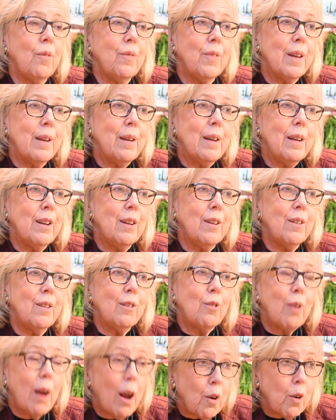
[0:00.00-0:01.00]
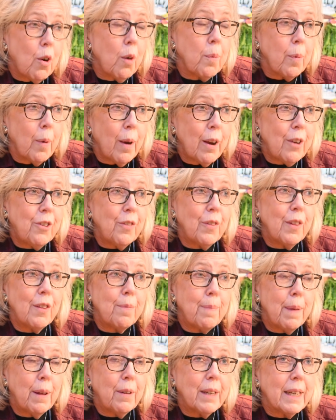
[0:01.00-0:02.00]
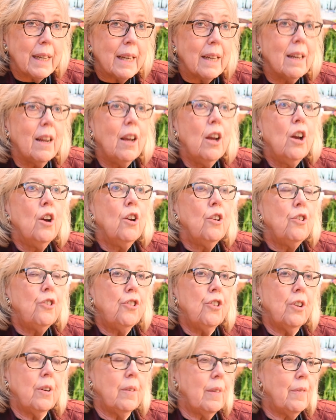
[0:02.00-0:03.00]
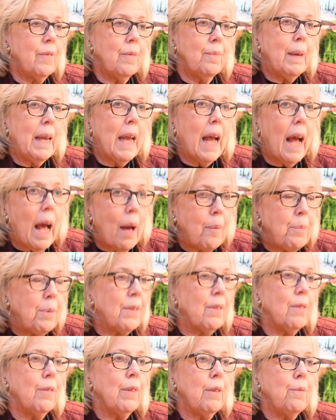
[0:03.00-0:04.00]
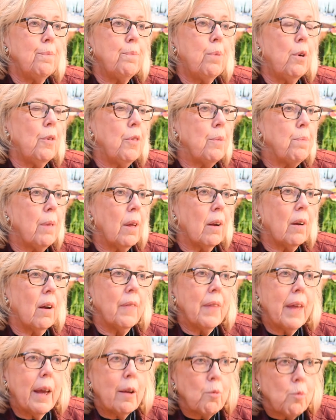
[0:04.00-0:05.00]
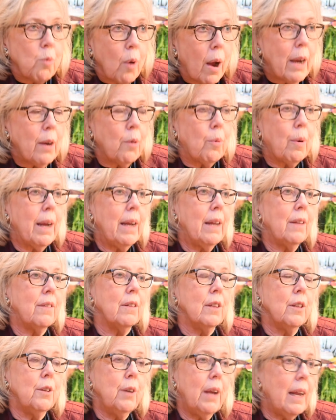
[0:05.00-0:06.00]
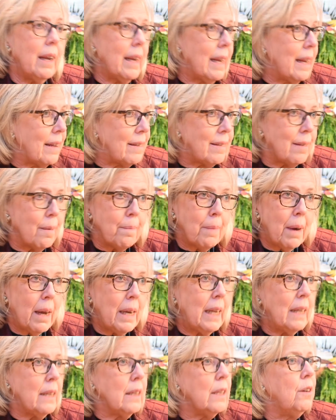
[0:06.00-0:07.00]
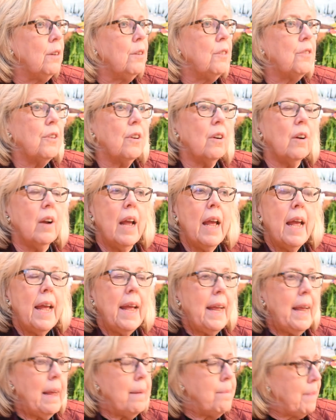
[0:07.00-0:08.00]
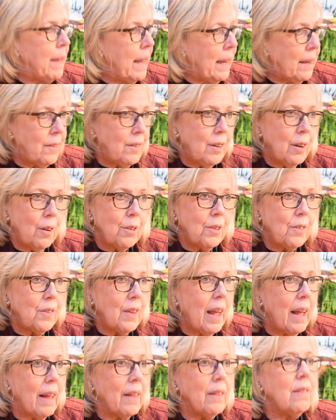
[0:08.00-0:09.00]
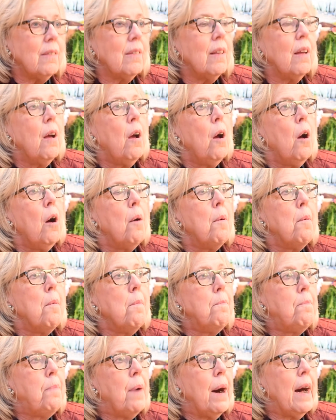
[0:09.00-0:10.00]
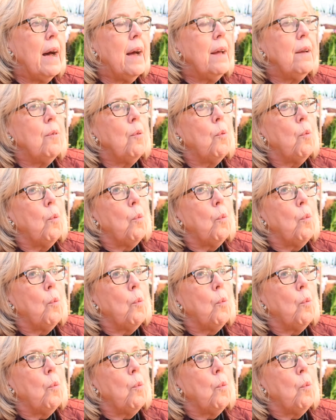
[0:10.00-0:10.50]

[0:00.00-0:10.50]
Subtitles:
the Crown Corporation that's building it should be absolutely pull the plug on that right away. It's a money loser. It makes no sense. But